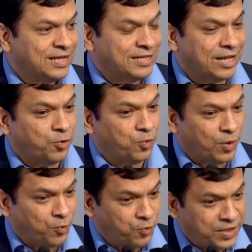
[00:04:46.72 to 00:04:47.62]
Now,
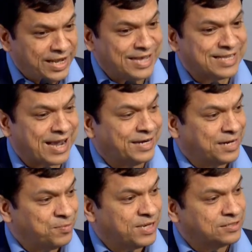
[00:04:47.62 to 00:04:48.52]
we as
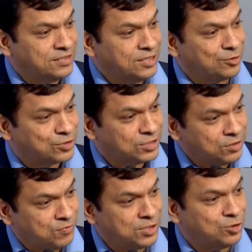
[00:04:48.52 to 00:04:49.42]
academics need to sit
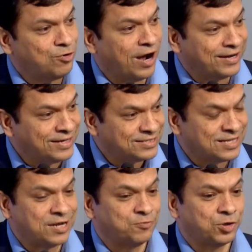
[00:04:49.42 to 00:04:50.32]
with you,
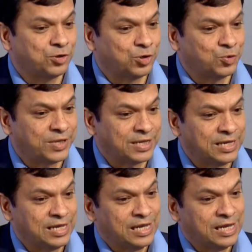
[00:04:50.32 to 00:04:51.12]
understand what you're doing,